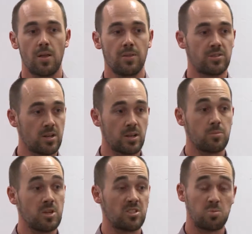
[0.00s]
There's only
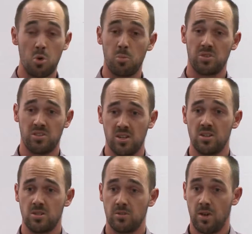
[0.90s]
going to be a small
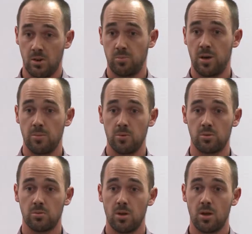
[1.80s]
percentage of those
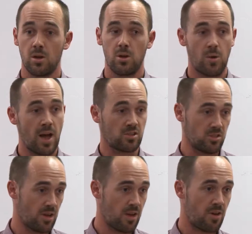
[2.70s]
people who
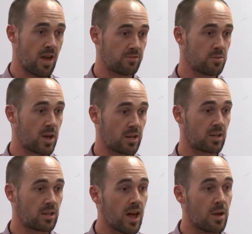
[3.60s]
actually ever have to make a
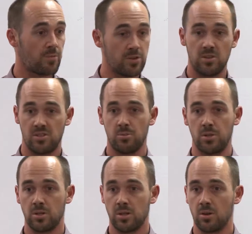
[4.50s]
claim for
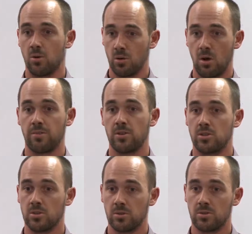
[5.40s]
disability or life
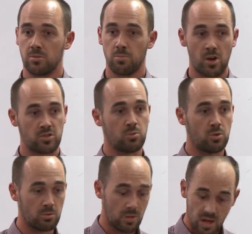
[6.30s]
insurance. Most
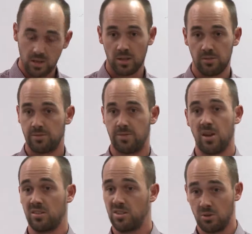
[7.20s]
will live
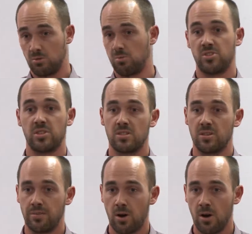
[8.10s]
until
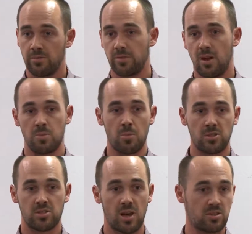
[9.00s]
65, and in
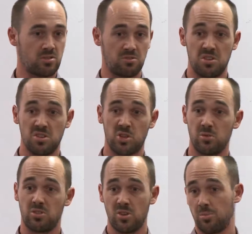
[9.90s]
most cases the
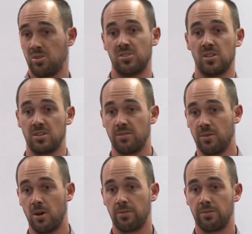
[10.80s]
insurance stops at
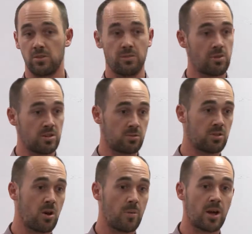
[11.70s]
65. You've reached
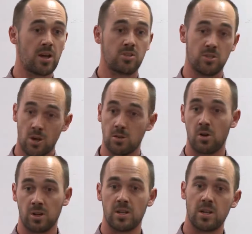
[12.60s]
retirement age, you no
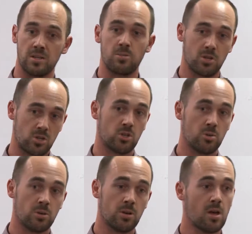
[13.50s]
longer need to be
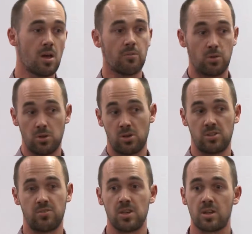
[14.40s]
insured for a
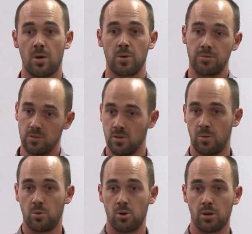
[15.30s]
loss of income if you
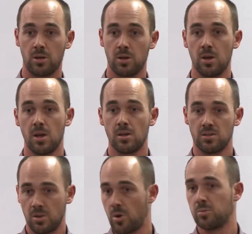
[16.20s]
stop work.
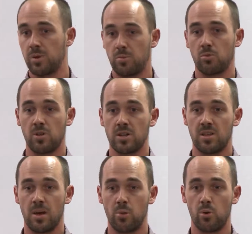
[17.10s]
So most people reach
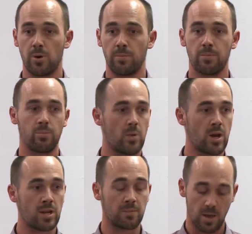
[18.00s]
that point,
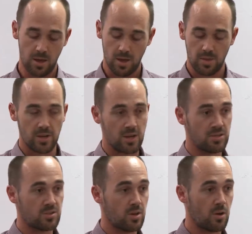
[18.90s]
meaning
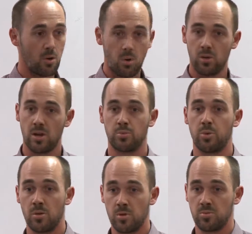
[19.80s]
there's all those
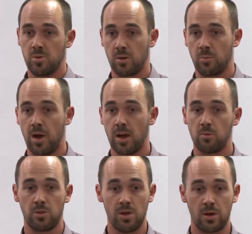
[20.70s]
premiums being paid
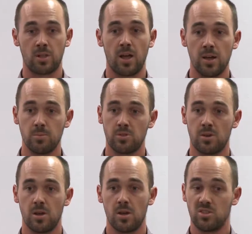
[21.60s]
with no claims,
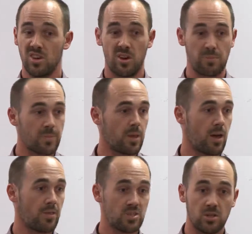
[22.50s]
so
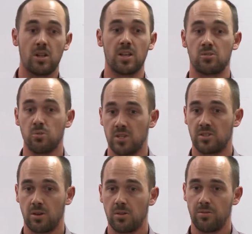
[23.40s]
there's a lot less
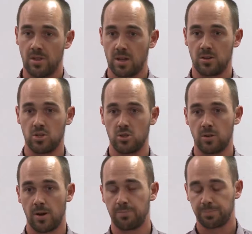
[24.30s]
risk for that insurer.